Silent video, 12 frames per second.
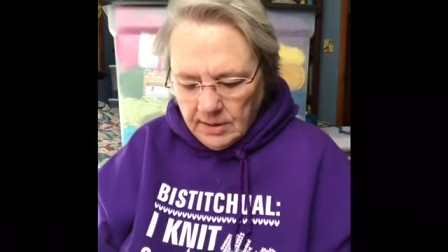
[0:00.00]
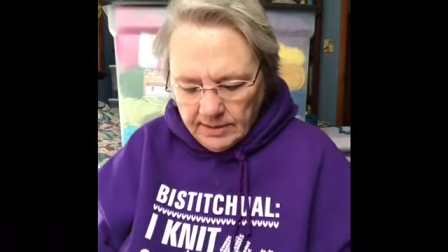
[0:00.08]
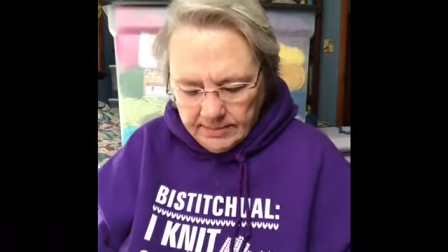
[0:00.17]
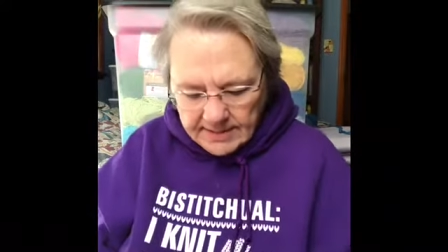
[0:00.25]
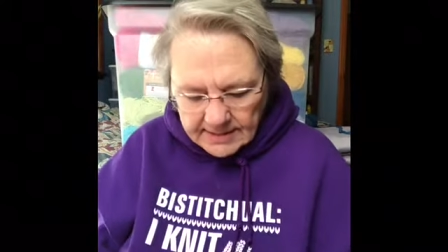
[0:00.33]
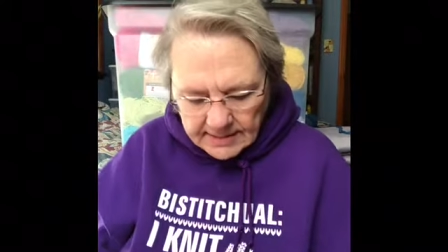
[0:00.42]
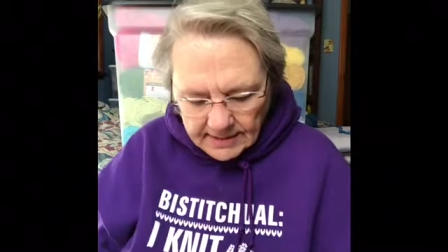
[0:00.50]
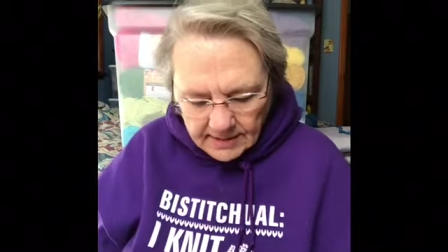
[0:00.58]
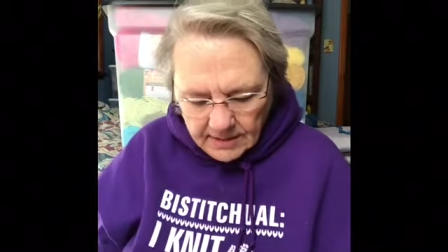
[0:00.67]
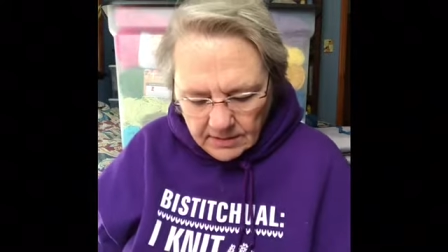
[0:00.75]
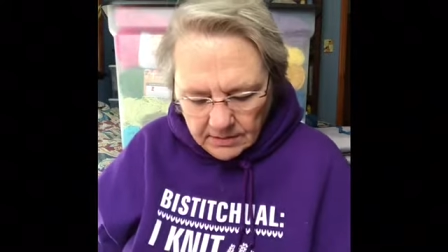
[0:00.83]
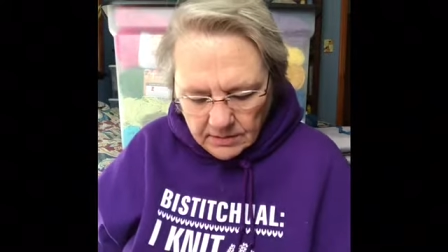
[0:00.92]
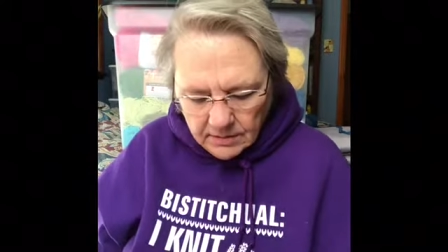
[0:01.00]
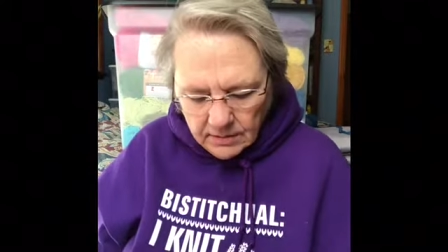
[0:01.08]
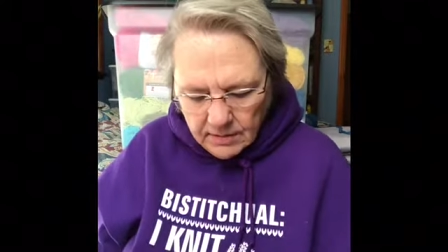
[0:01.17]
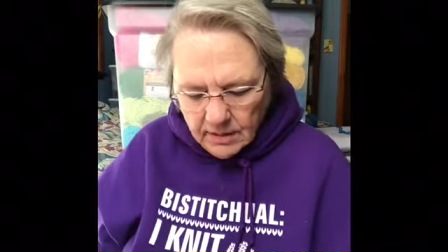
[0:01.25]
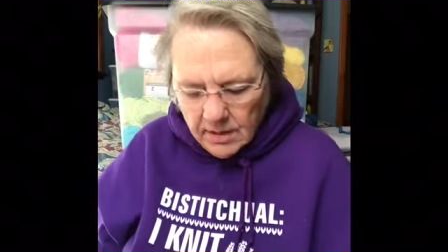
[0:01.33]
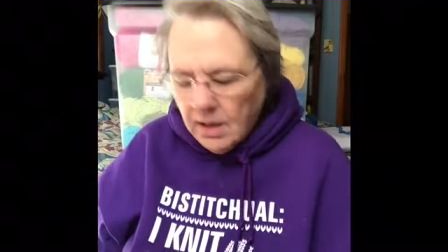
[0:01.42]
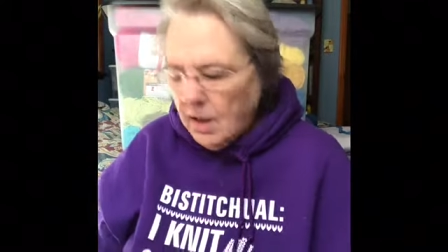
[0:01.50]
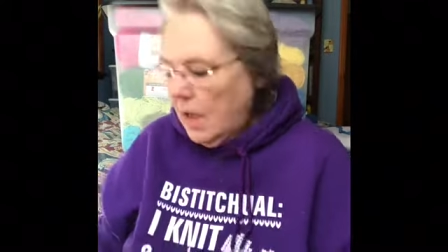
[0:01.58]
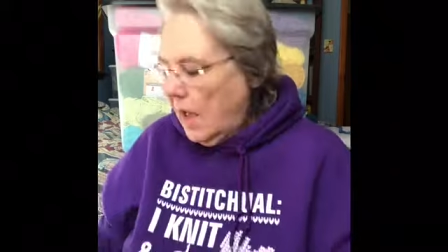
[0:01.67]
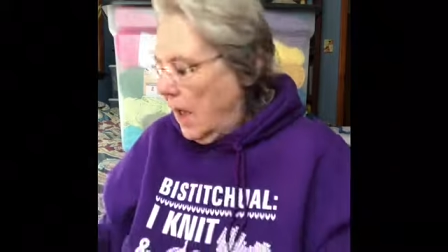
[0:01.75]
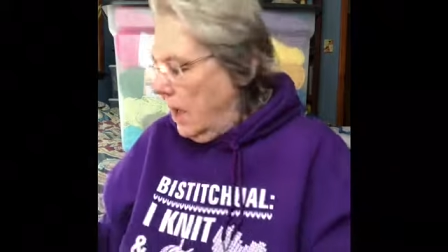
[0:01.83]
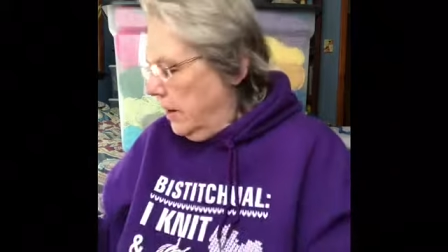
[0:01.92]
let me see.
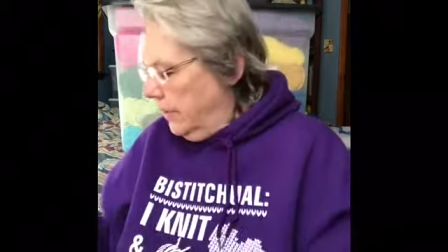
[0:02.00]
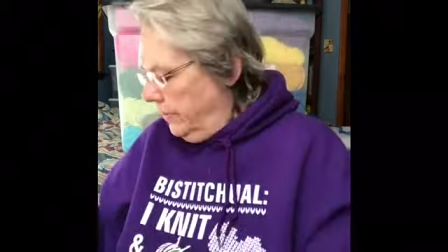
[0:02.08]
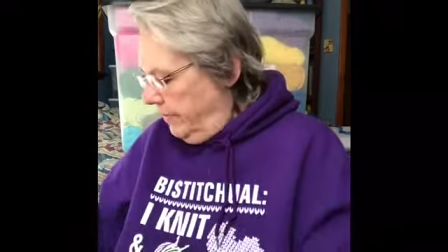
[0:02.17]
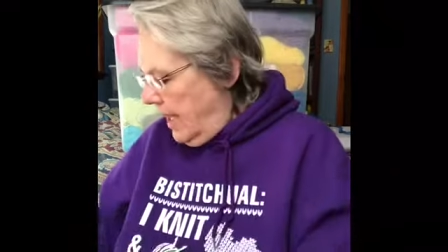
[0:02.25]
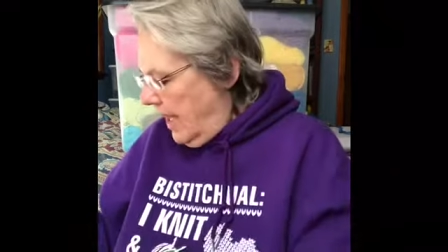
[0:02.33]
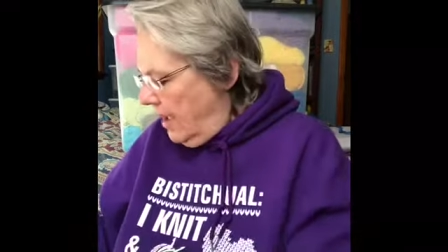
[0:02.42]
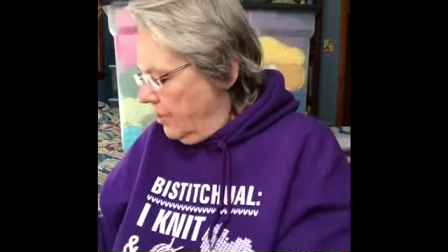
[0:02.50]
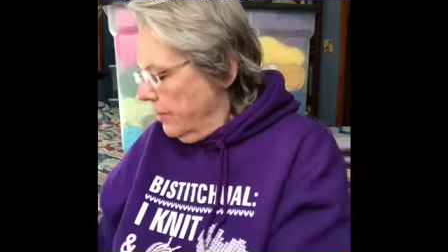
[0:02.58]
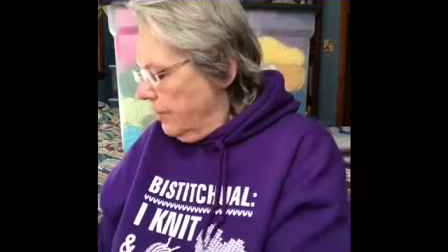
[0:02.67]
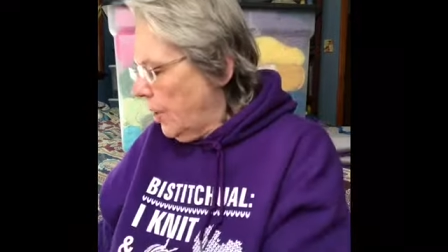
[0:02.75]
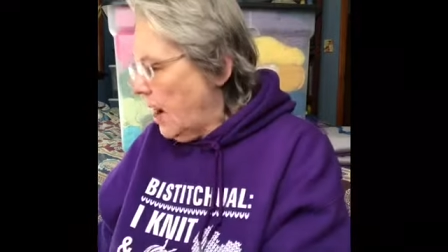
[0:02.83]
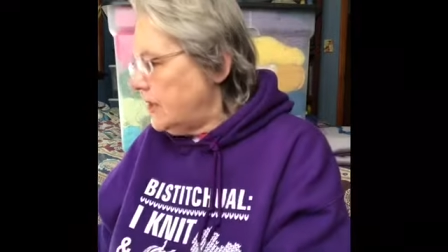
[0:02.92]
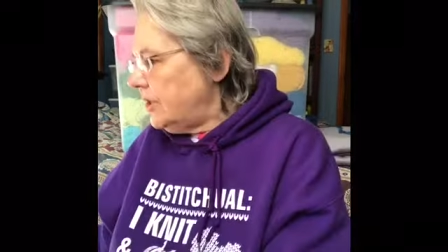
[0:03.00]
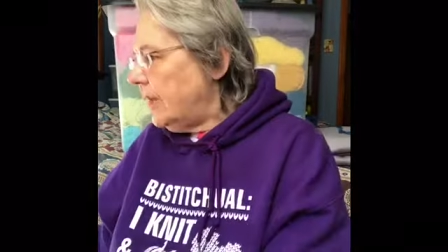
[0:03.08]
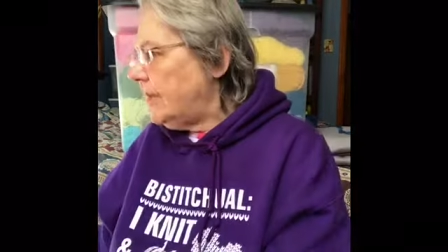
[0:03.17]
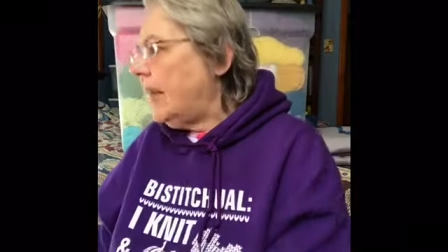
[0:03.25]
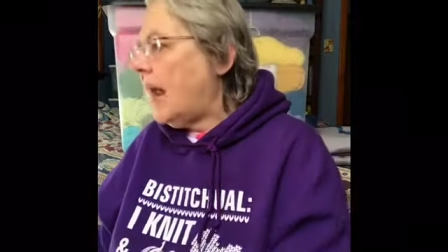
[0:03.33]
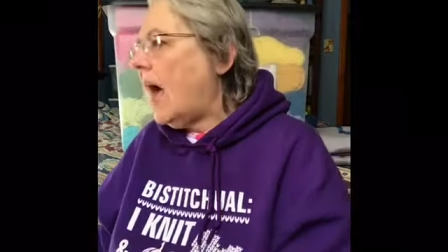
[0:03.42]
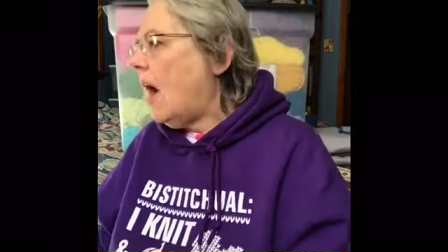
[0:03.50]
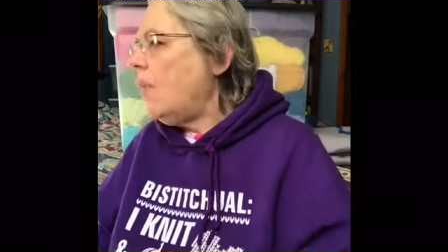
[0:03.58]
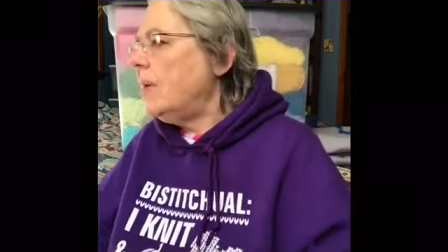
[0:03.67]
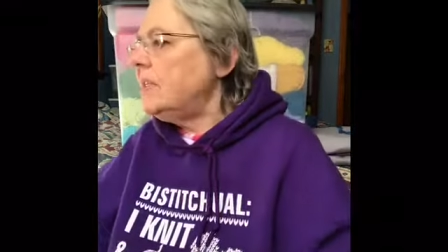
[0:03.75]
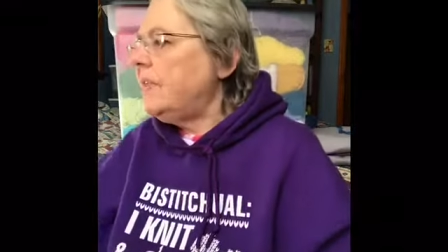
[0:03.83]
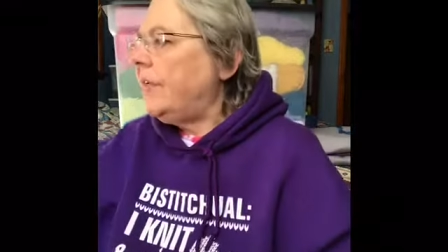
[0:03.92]
Uh, my other project that I
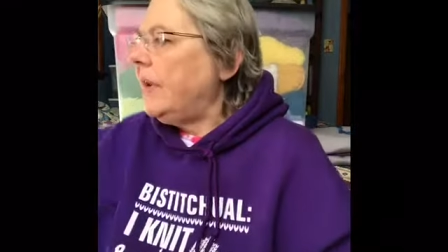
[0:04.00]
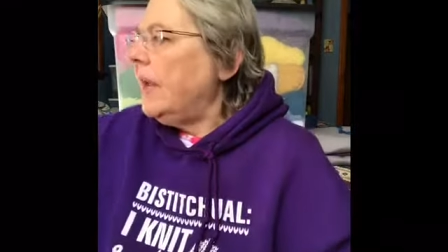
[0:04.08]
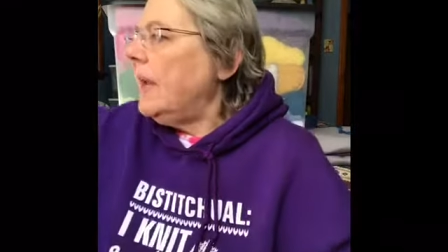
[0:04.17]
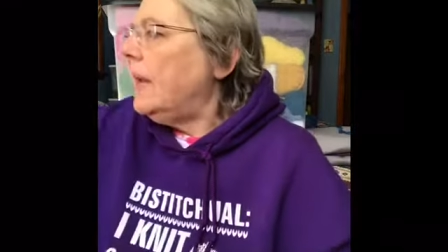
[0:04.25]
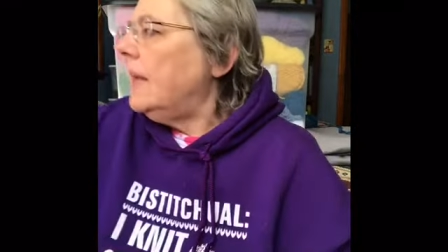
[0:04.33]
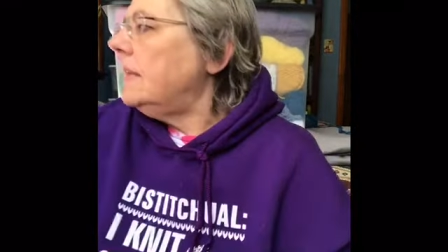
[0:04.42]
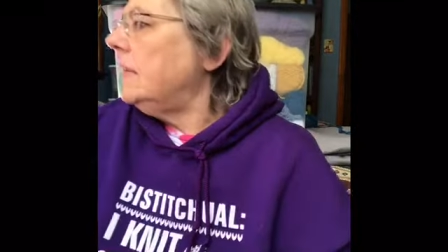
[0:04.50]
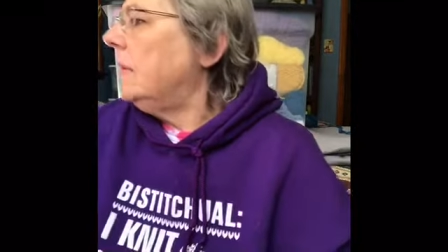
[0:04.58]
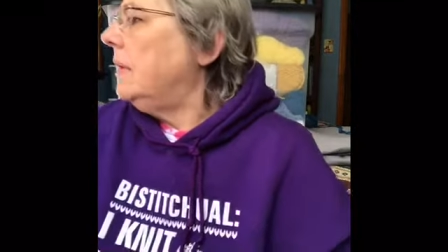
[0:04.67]
always forget